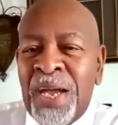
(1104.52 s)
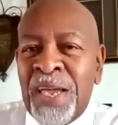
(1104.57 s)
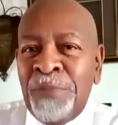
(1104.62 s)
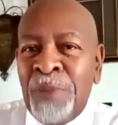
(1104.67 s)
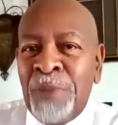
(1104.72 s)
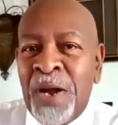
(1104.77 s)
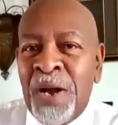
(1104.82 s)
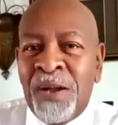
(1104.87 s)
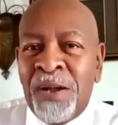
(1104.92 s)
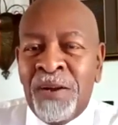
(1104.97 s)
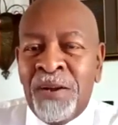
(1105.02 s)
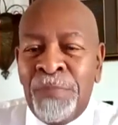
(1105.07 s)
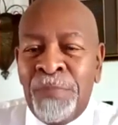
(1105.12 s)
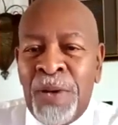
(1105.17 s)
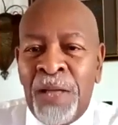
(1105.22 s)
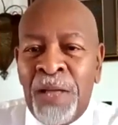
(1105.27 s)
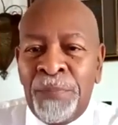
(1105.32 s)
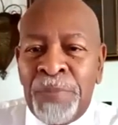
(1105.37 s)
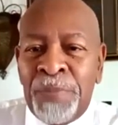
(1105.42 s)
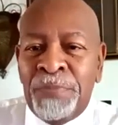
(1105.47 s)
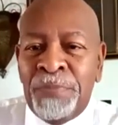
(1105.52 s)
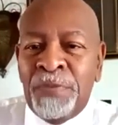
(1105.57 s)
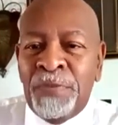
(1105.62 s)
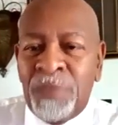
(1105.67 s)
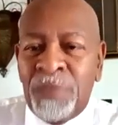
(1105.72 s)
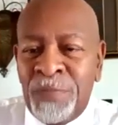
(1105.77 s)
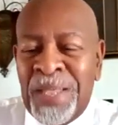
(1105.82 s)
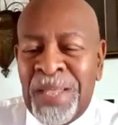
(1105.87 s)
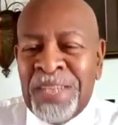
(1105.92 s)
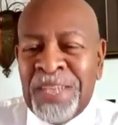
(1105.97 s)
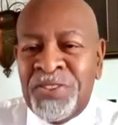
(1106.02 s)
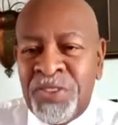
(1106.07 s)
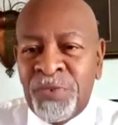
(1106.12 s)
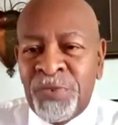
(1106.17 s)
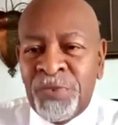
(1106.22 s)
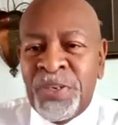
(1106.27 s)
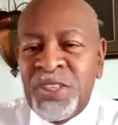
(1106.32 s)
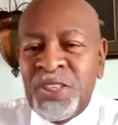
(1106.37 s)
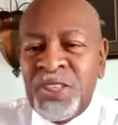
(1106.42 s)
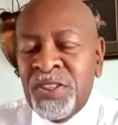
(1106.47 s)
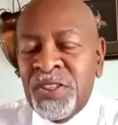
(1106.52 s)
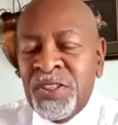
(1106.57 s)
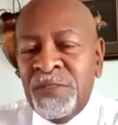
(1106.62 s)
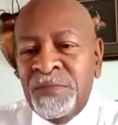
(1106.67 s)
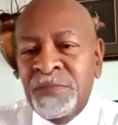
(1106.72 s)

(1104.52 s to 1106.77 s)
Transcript: admire about people from that generation.